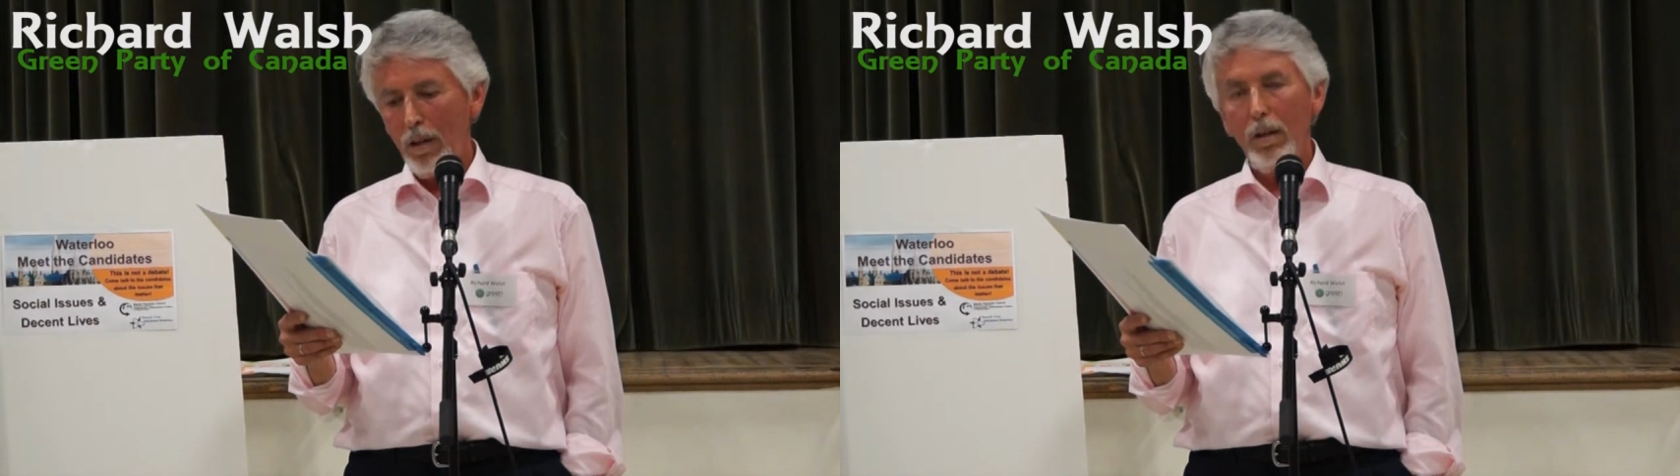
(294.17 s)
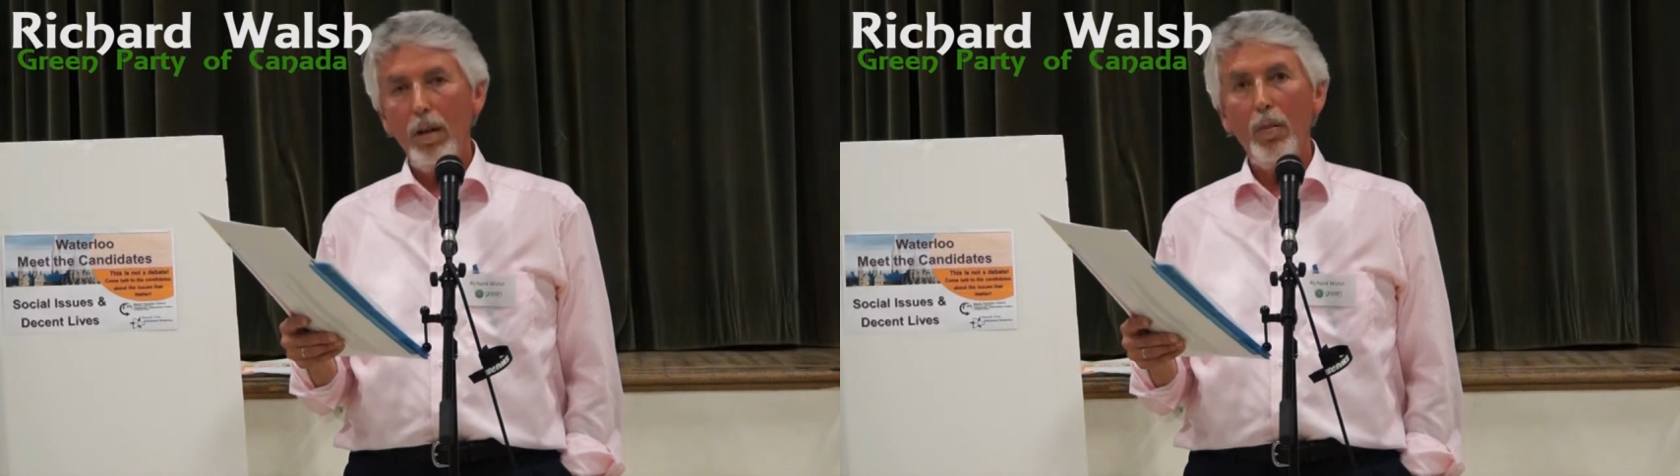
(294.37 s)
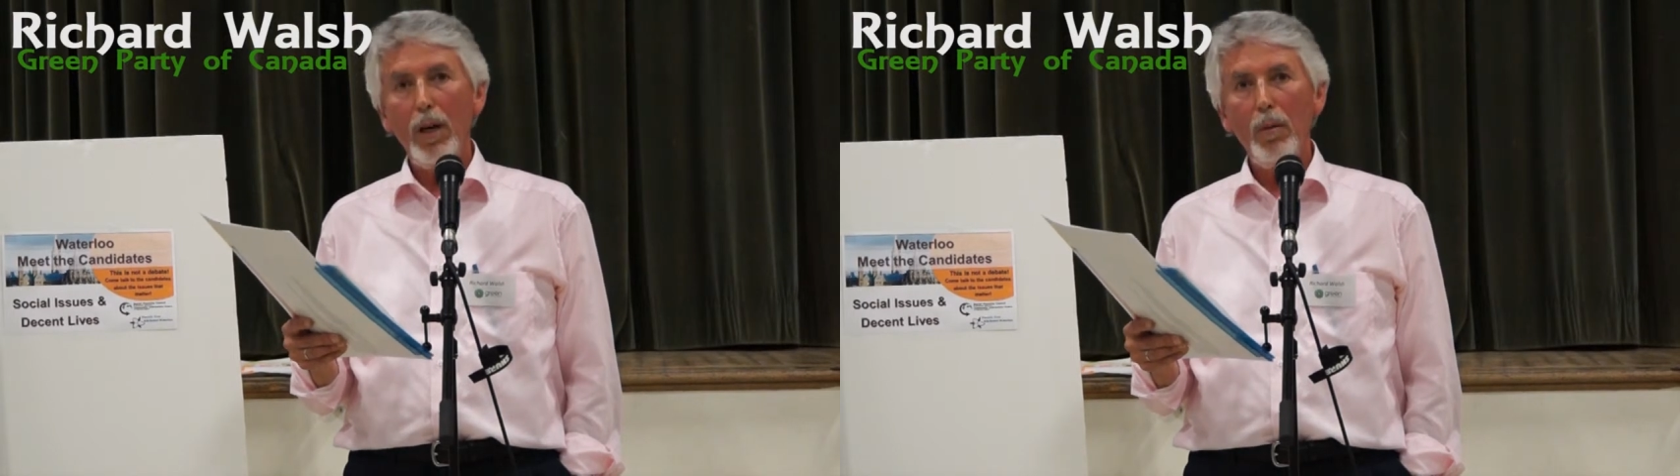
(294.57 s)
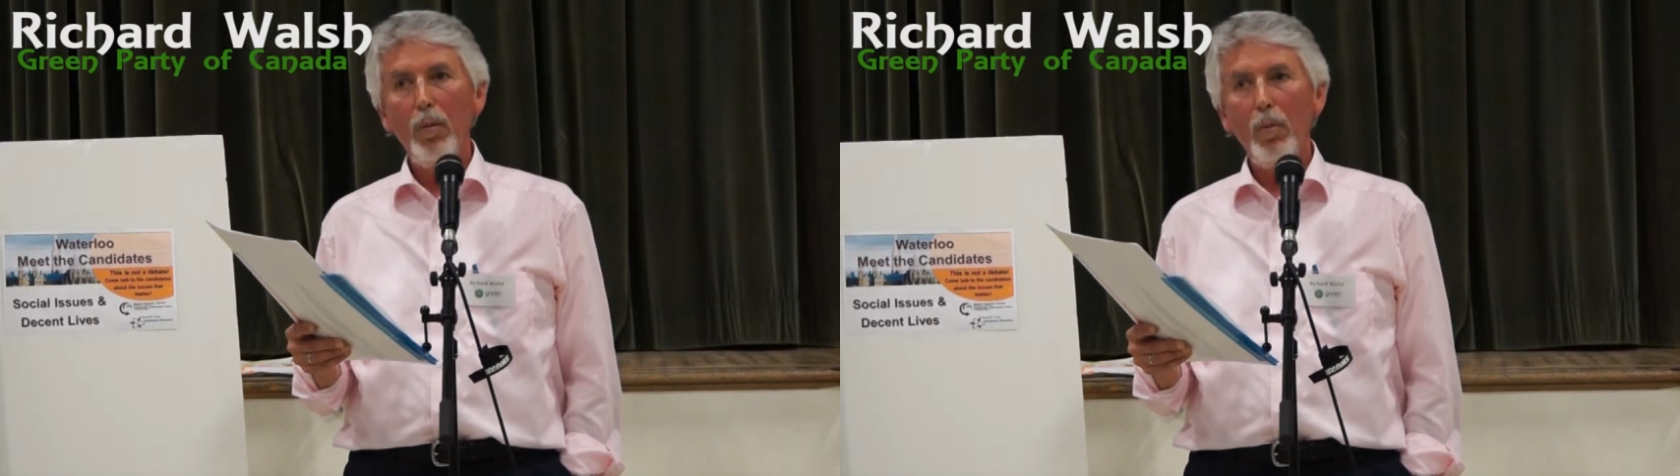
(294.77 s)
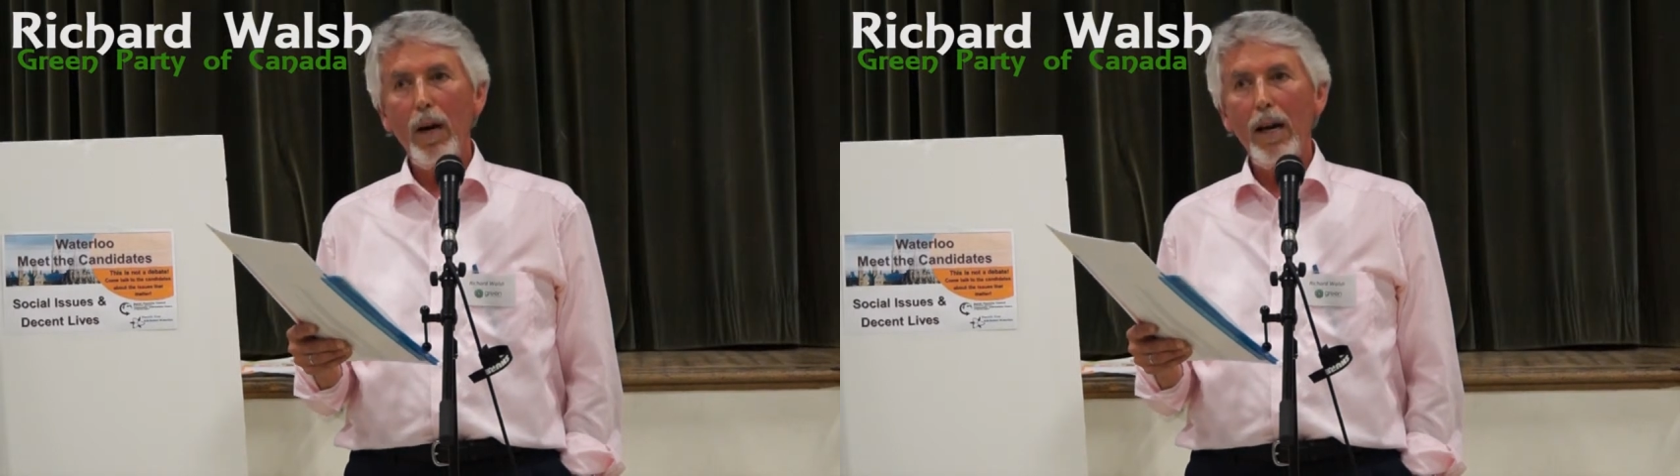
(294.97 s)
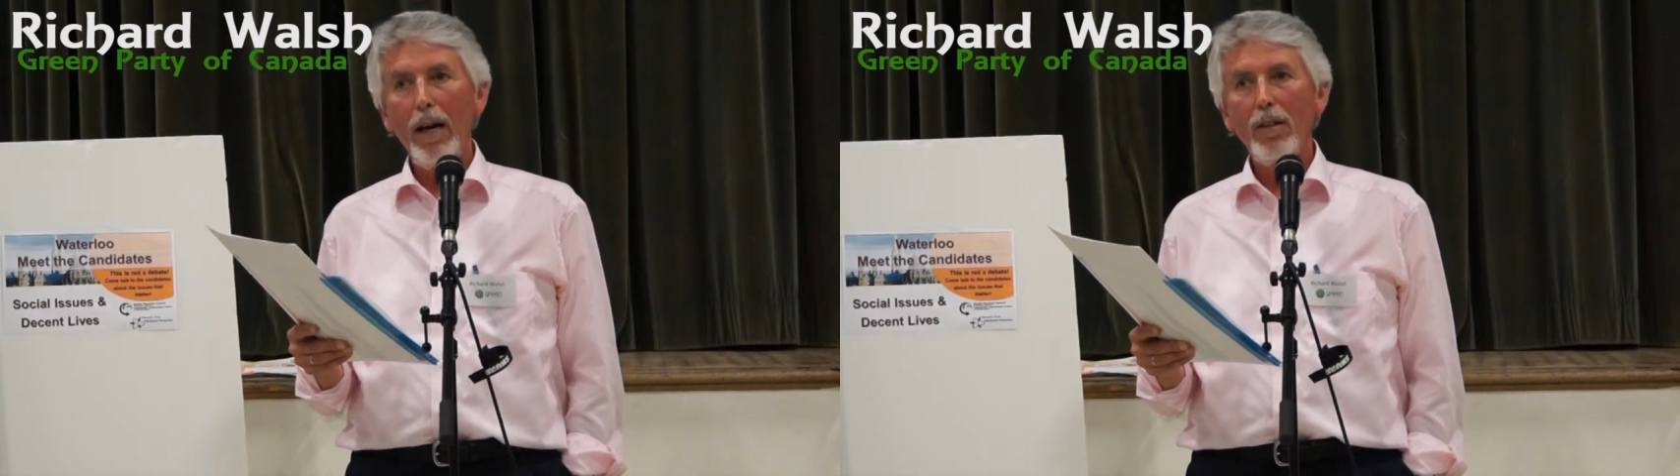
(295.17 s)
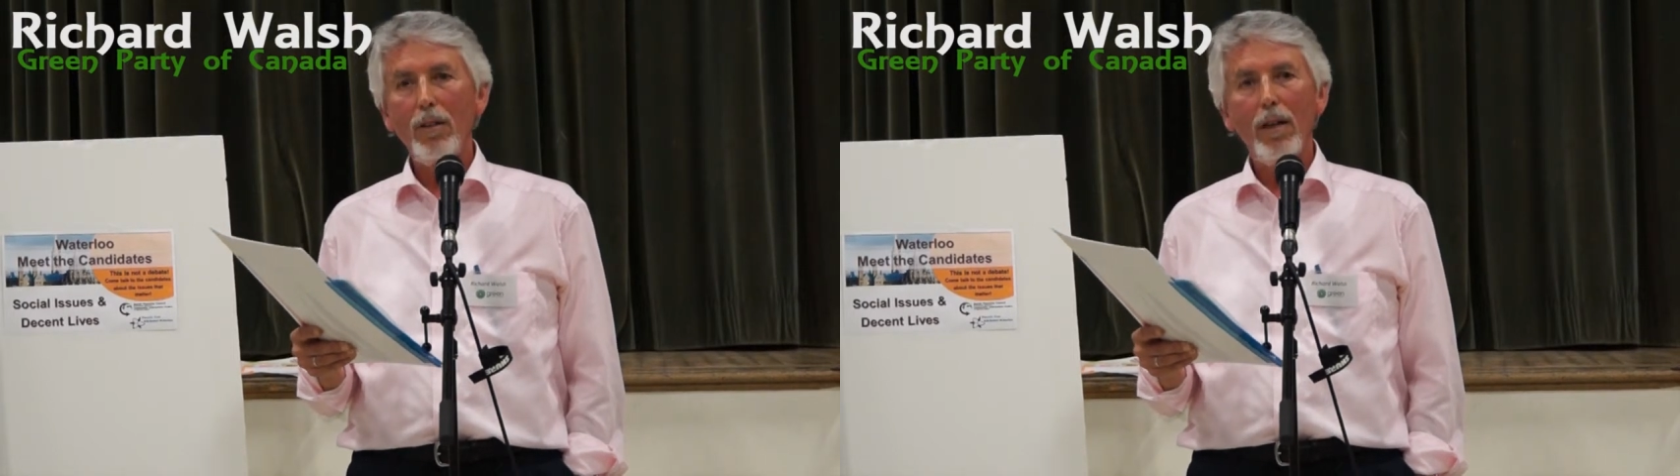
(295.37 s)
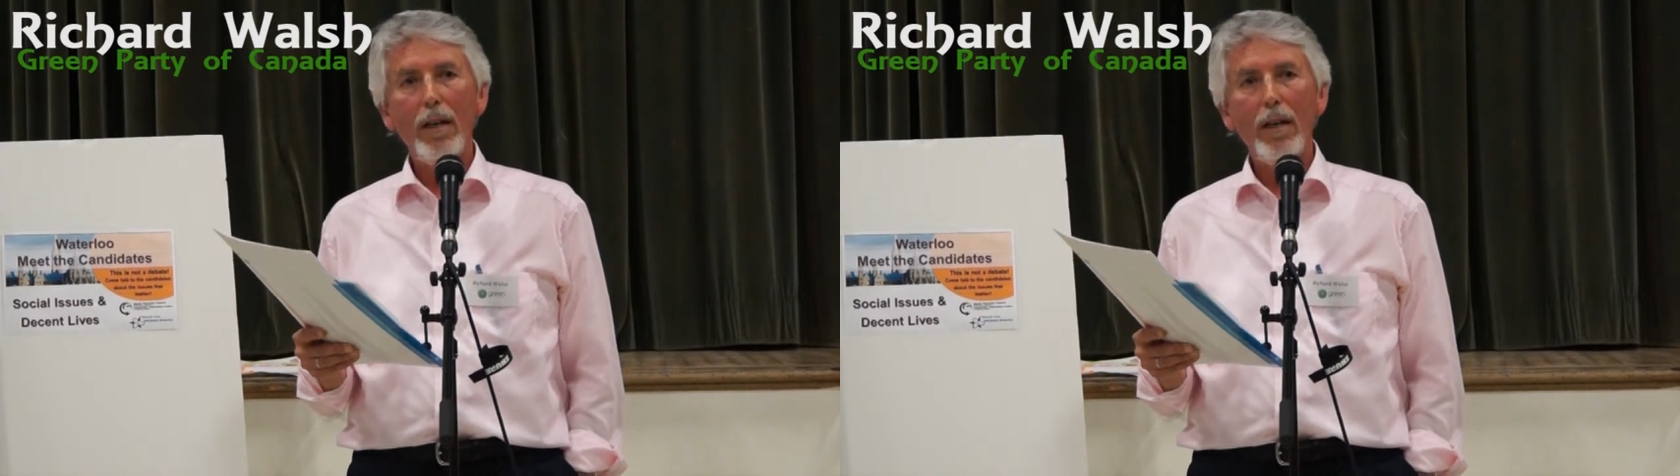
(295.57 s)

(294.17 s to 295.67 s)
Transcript: and the minimum wage and